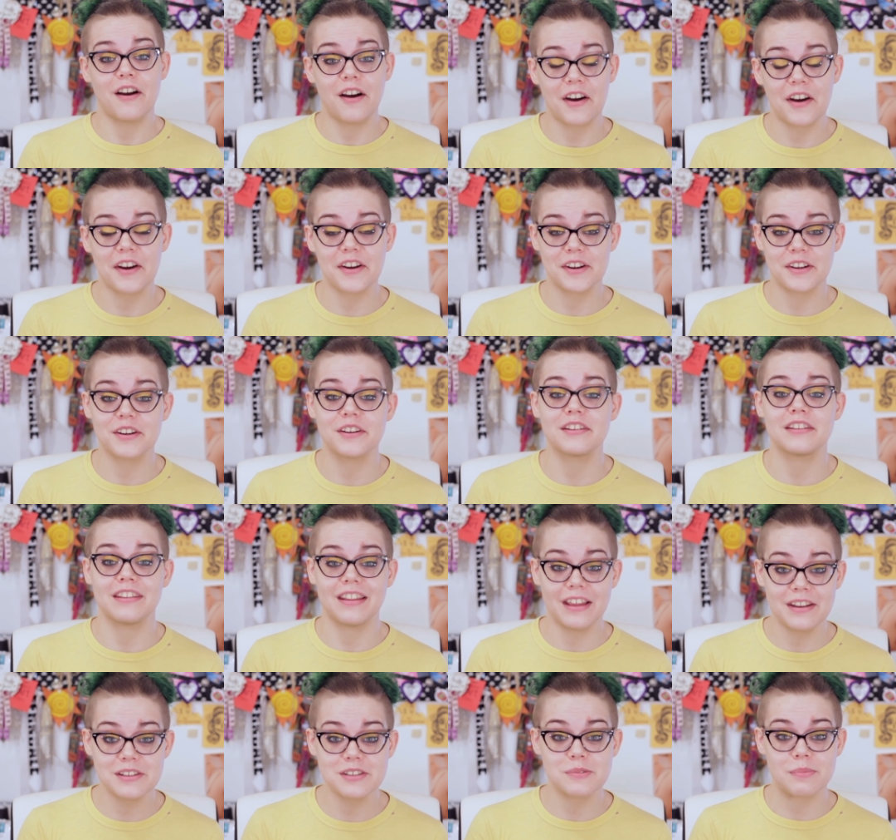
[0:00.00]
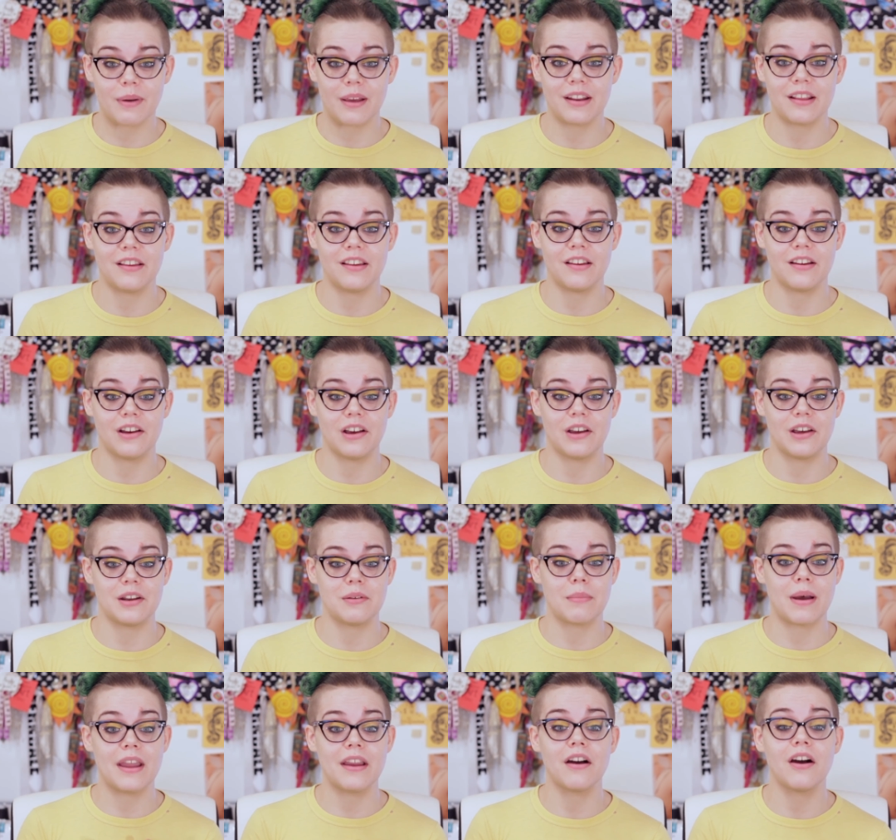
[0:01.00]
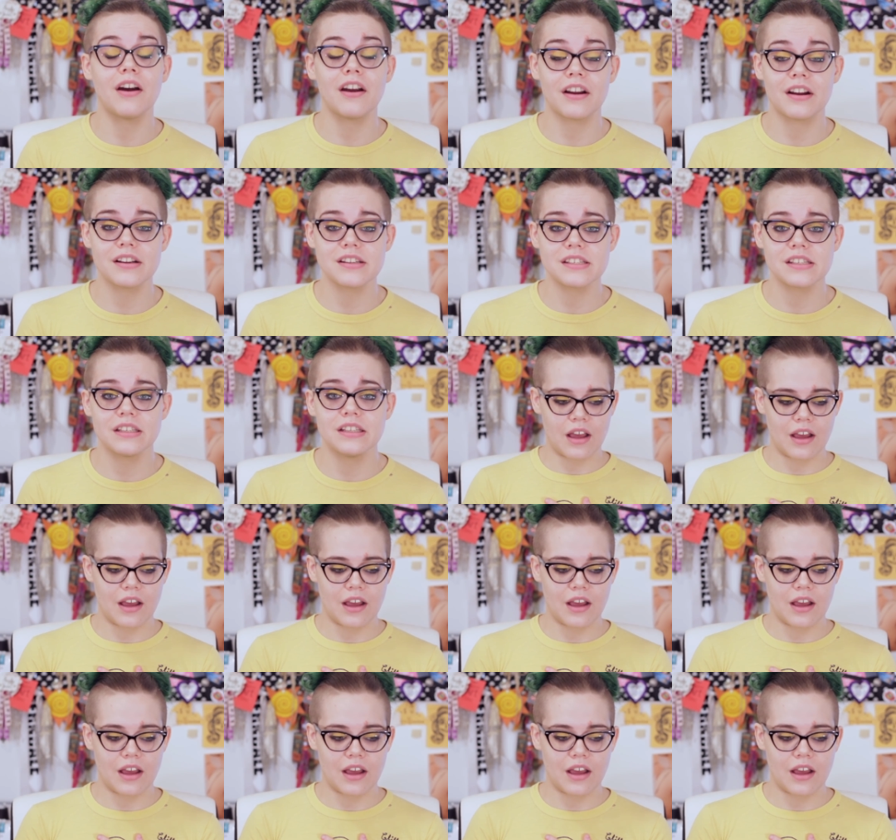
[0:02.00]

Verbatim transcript: hard-earned lunch money on my art.